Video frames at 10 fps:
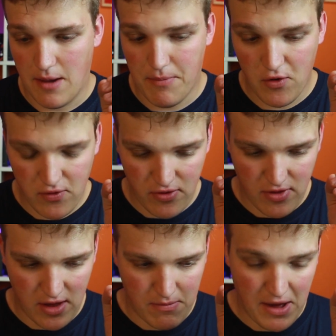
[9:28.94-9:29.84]
both
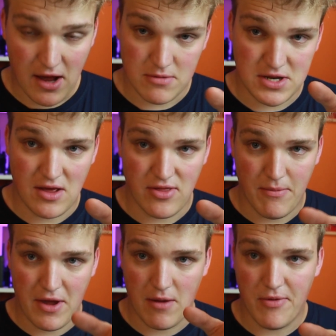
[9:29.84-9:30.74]
the pickup teeth
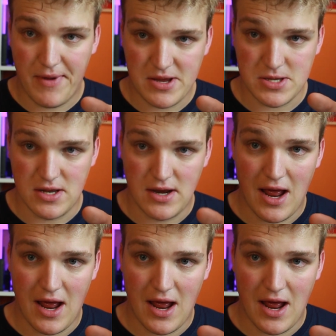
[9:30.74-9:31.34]
that pick up the piston